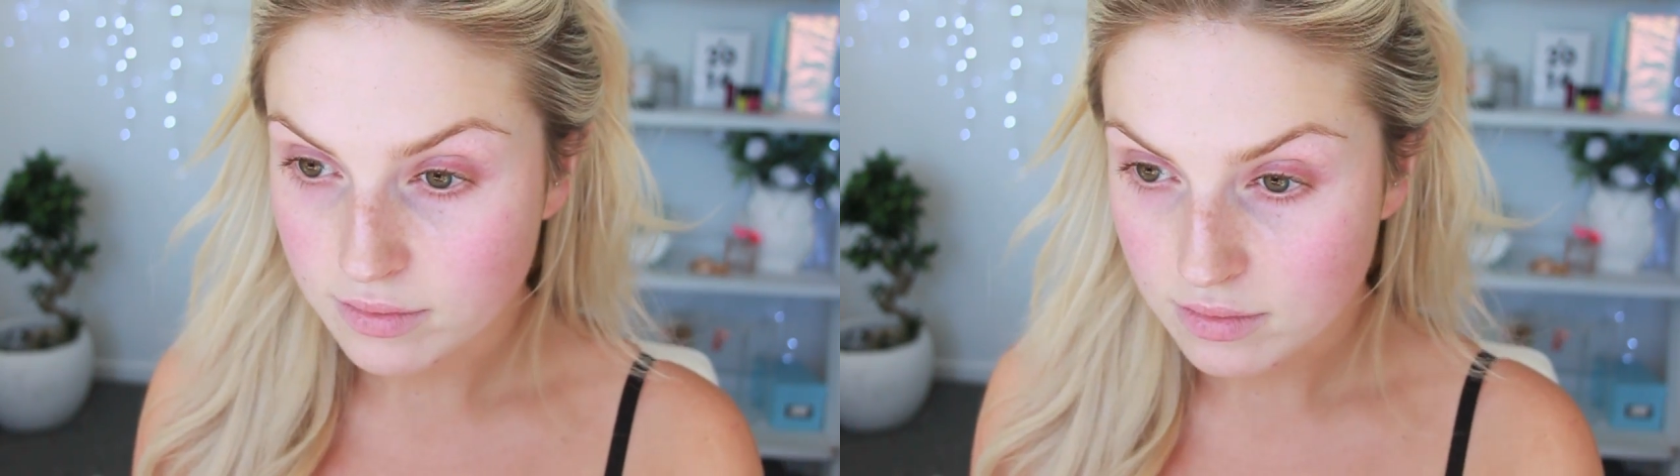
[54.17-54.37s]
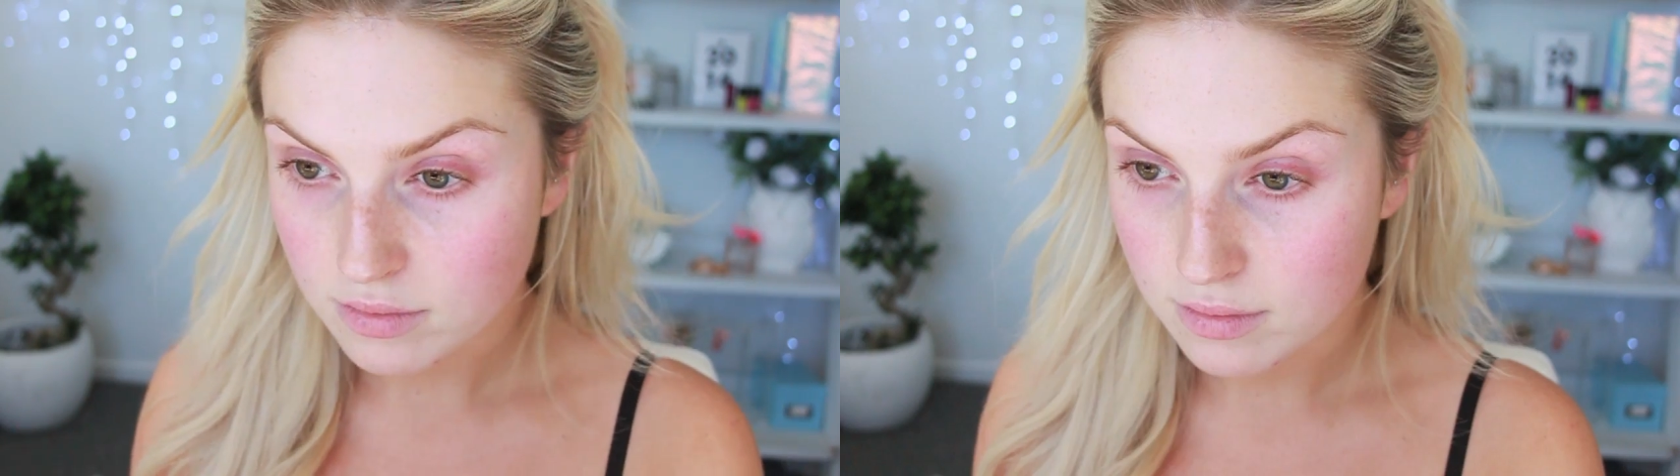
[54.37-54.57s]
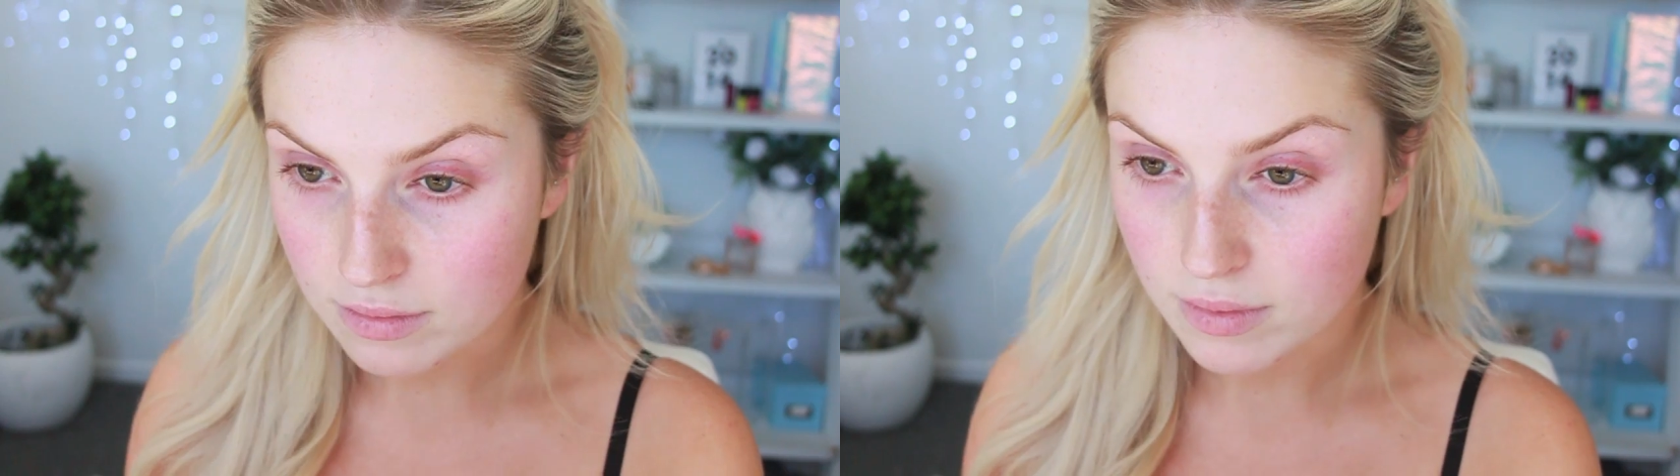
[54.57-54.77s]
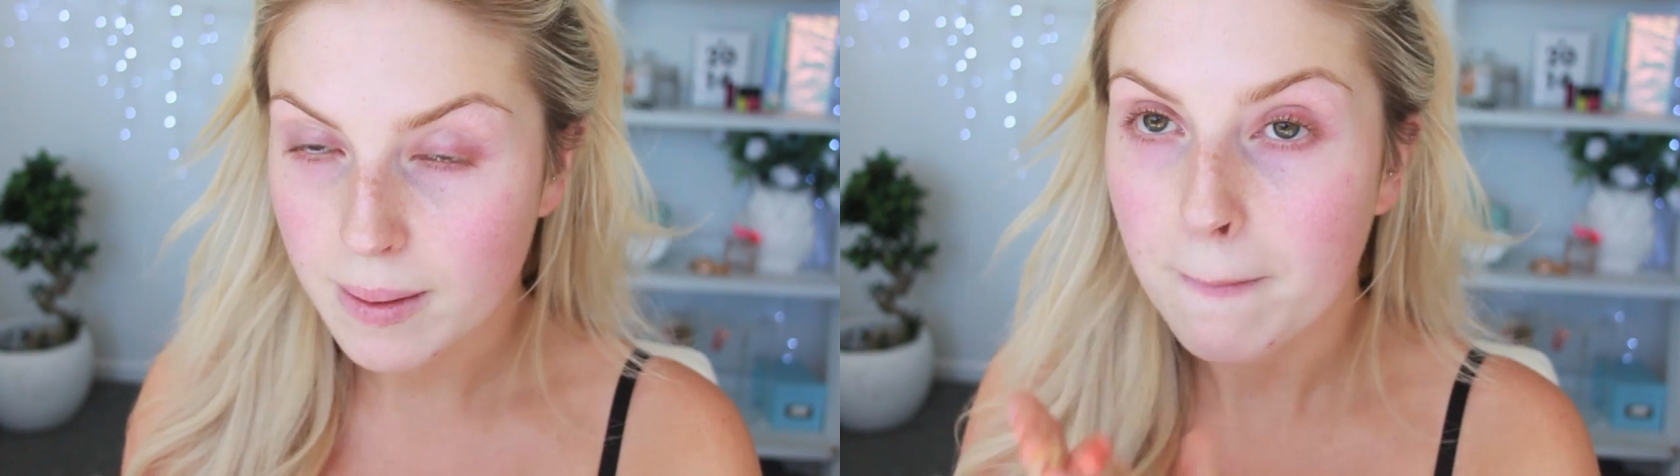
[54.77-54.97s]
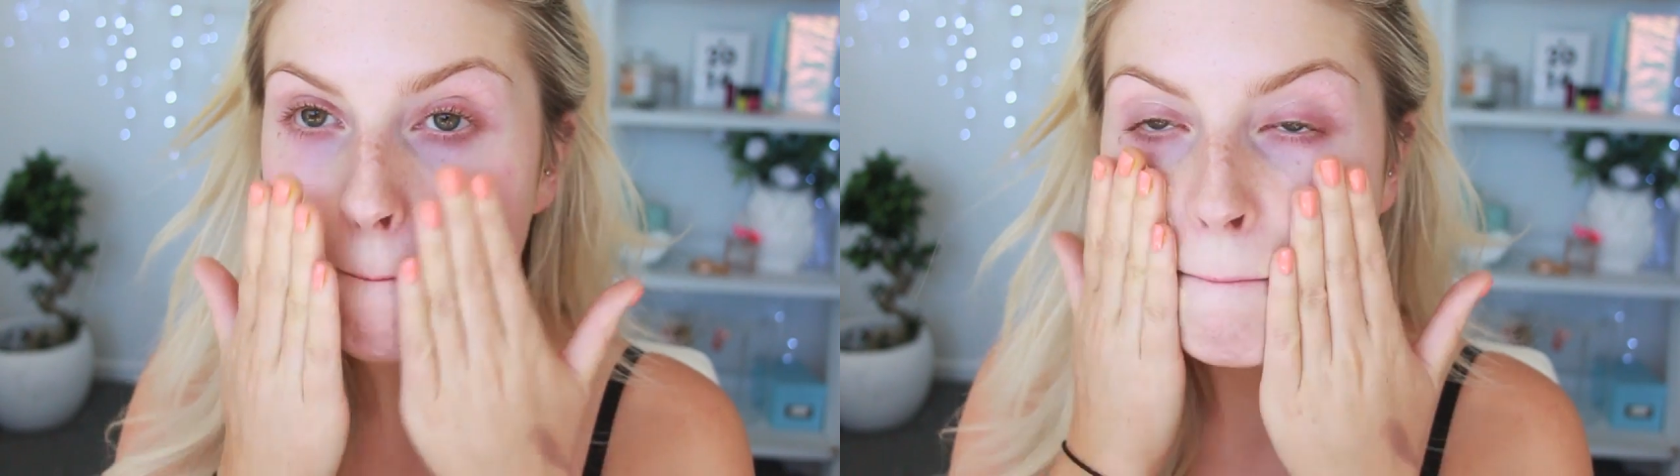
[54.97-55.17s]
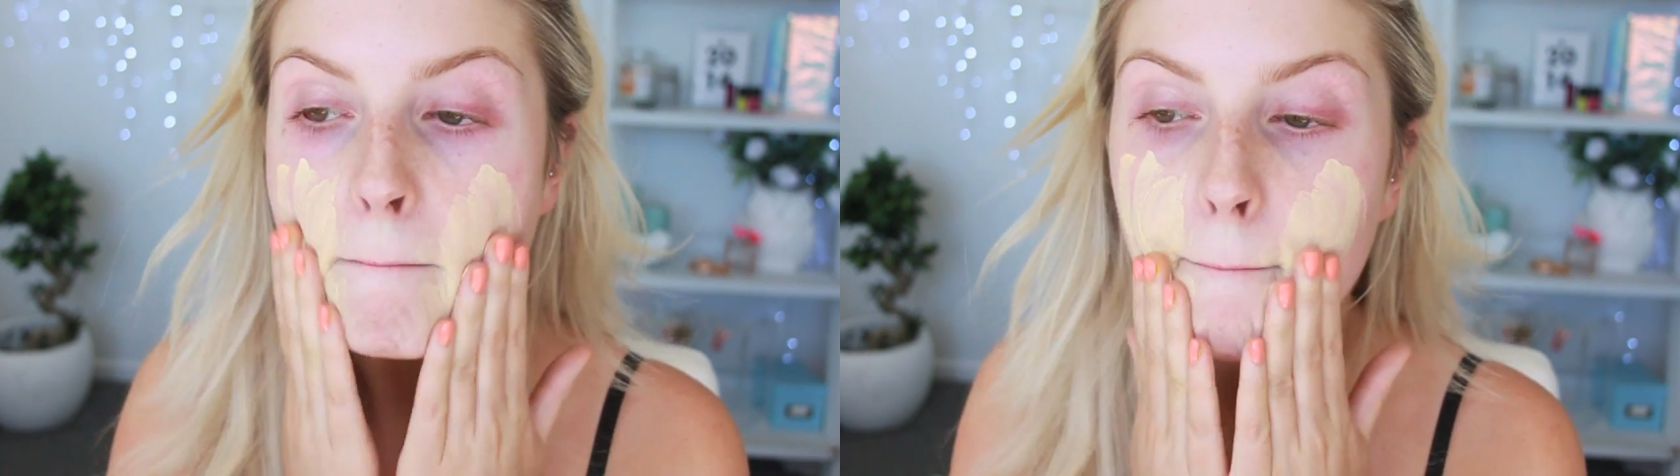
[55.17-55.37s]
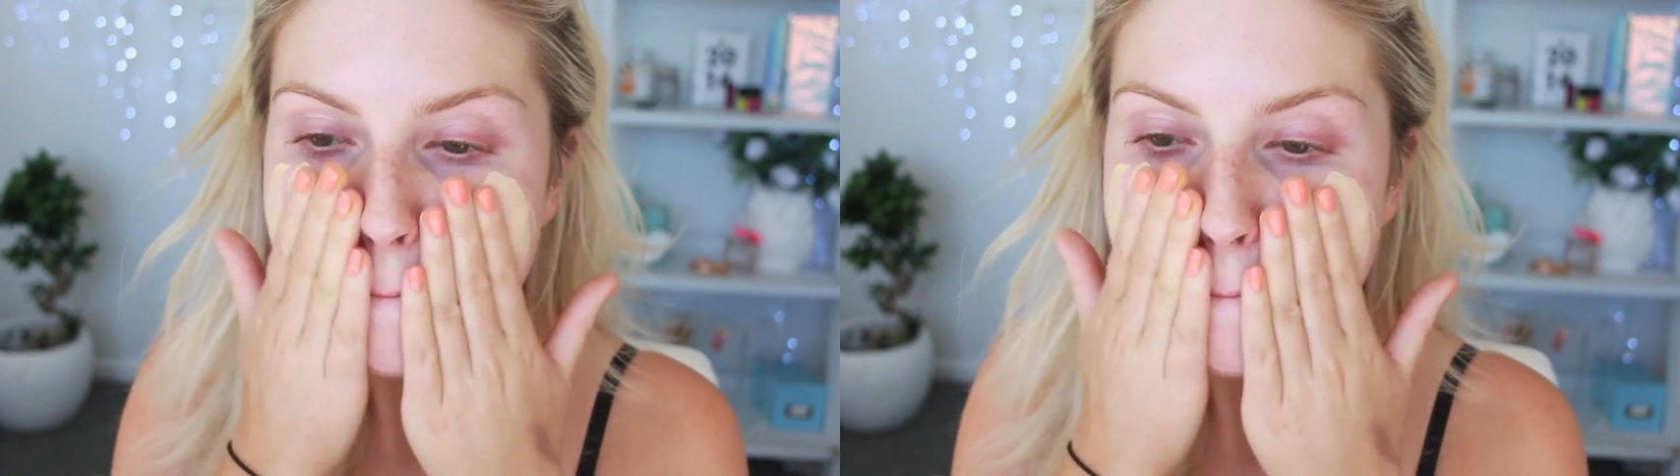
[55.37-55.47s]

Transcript: I'm using my